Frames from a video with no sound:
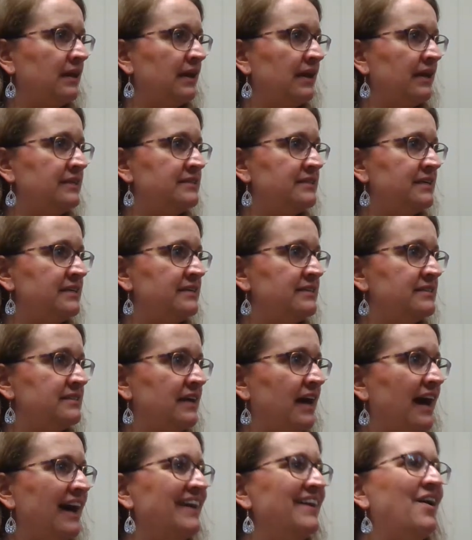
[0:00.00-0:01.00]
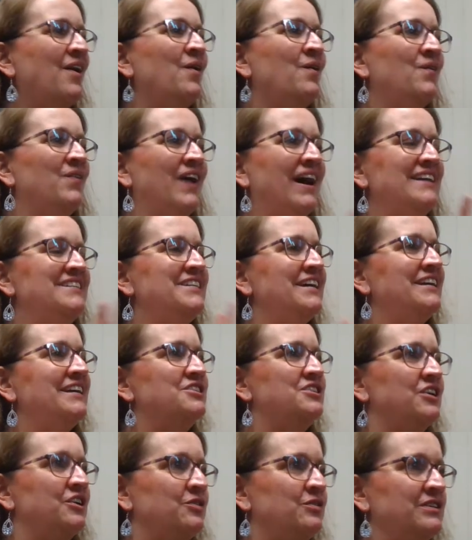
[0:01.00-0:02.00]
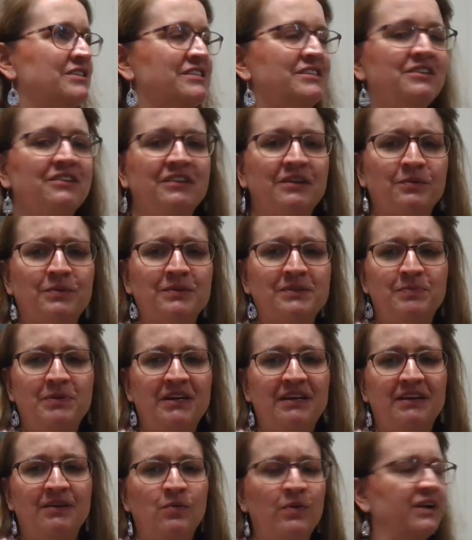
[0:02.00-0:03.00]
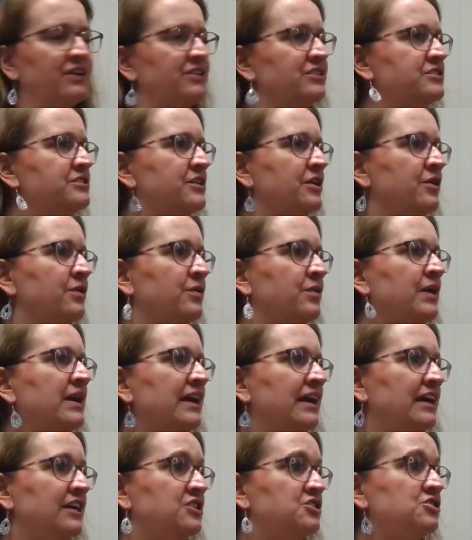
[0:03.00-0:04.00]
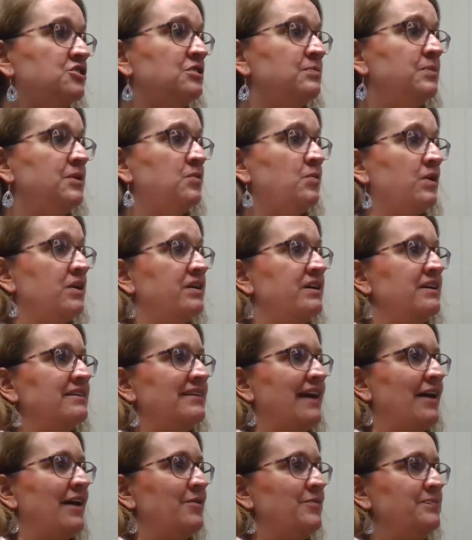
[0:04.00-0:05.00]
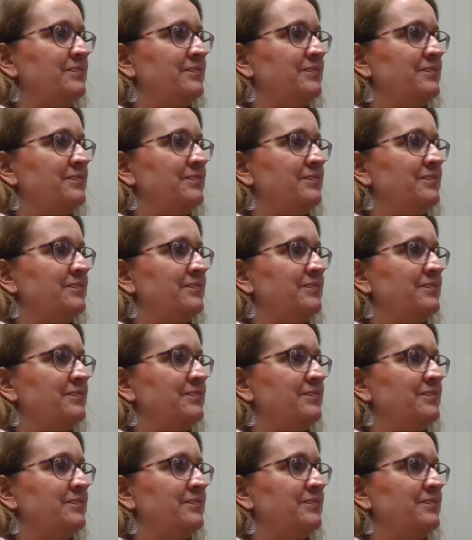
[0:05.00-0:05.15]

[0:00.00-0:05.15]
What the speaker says: It says, I know, I changed it, Crystal. It was being weird. So it should be working now.